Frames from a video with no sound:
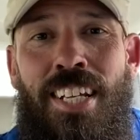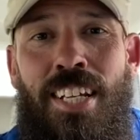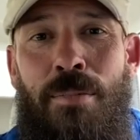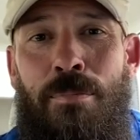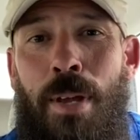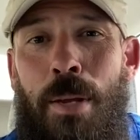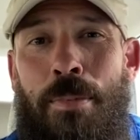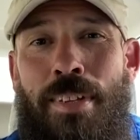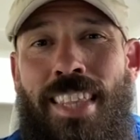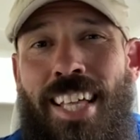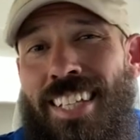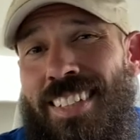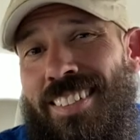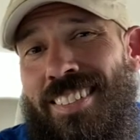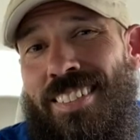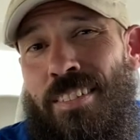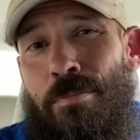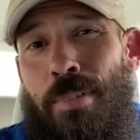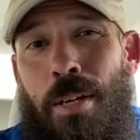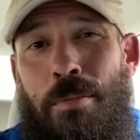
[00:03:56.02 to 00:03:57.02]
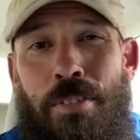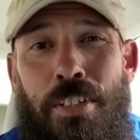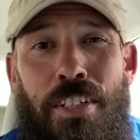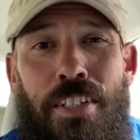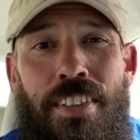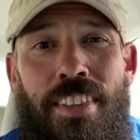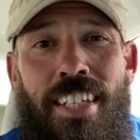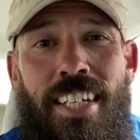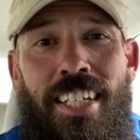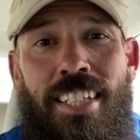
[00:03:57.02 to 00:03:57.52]
maybe that's sometimes a
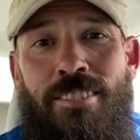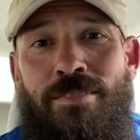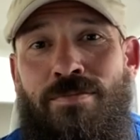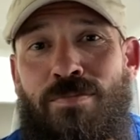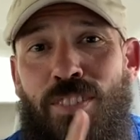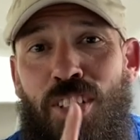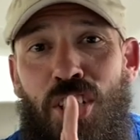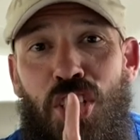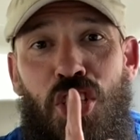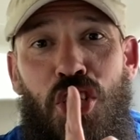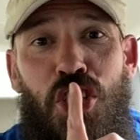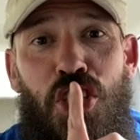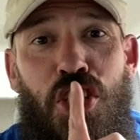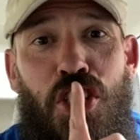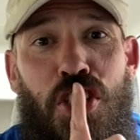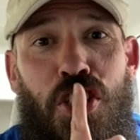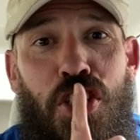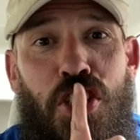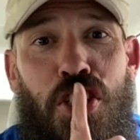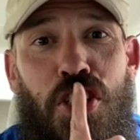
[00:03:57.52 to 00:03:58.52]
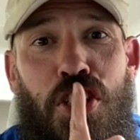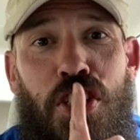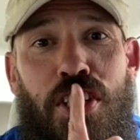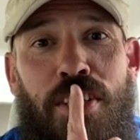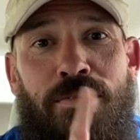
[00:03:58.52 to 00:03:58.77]
good thing. Shh.